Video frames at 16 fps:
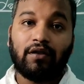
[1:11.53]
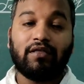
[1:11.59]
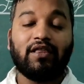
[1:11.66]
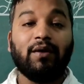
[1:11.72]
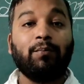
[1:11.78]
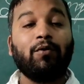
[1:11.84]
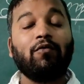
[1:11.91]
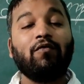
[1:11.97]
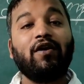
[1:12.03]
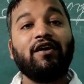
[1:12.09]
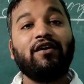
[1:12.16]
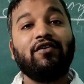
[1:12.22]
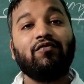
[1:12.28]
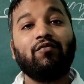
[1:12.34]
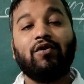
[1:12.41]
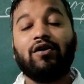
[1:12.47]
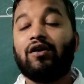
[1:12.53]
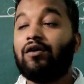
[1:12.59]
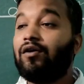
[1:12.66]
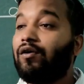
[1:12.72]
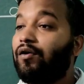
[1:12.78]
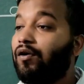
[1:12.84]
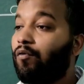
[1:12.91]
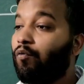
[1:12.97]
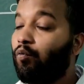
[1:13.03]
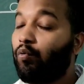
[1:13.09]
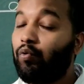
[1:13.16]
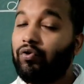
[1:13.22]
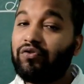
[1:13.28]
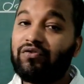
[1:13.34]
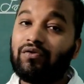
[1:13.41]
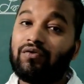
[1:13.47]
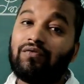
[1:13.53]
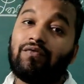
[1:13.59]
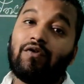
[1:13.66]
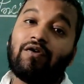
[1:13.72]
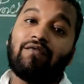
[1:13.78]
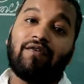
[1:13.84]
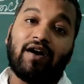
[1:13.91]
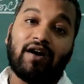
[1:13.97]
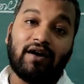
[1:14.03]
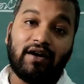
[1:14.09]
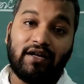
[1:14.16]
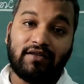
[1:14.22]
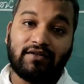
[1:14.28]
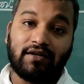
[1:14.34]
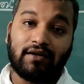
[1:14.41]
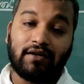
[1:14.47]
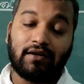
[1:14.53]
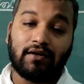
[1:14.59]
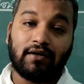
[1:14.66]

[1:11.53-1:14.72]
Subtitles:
they provide us what? Woods for furniture,